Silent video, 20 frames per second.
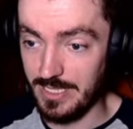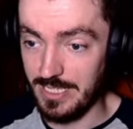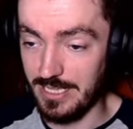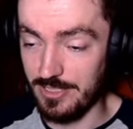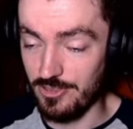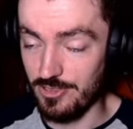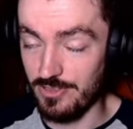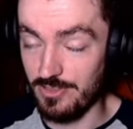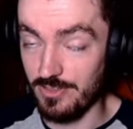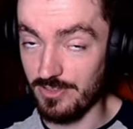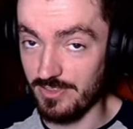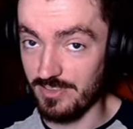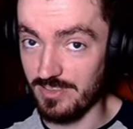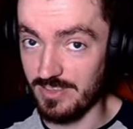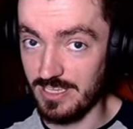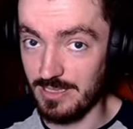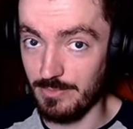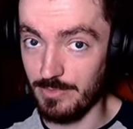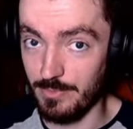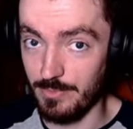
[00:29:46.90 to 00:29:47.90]
and she doesn't
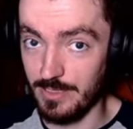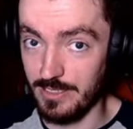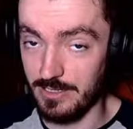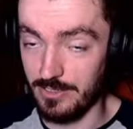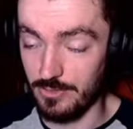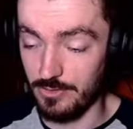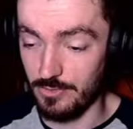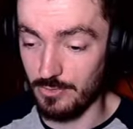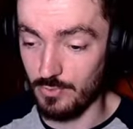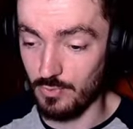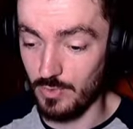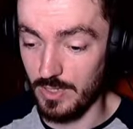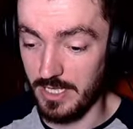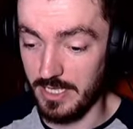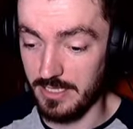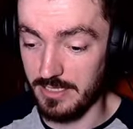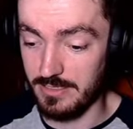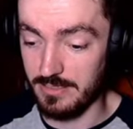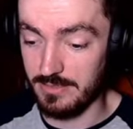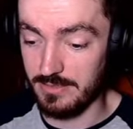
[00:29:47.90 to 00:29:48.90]
seem to be in a good
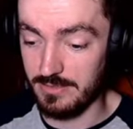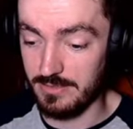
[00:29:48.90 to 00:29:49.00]
way.